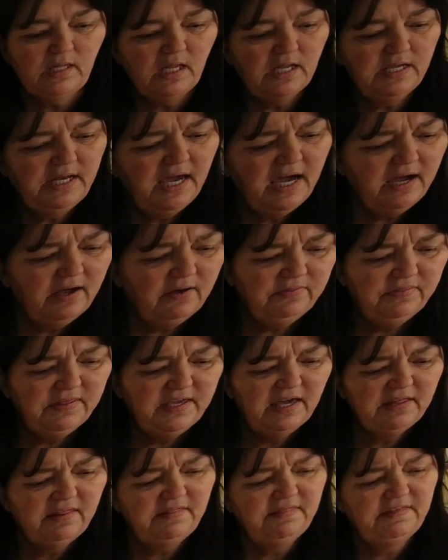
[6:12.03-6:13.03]
Now,
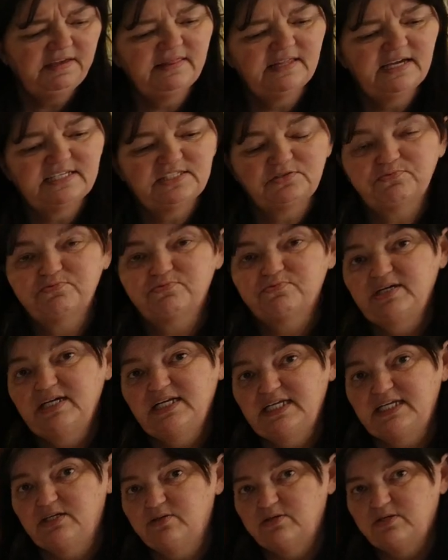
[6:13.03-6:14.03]
the other thing that's
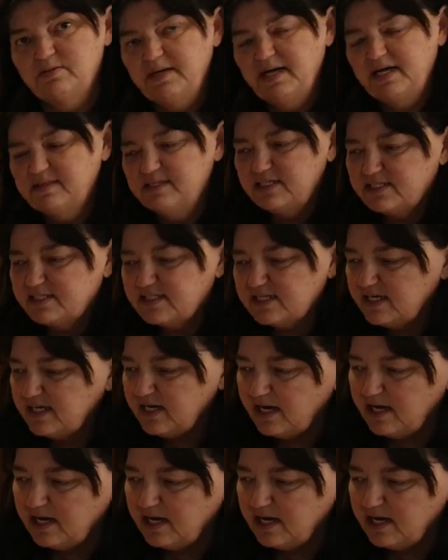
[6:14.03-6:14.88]
really good about this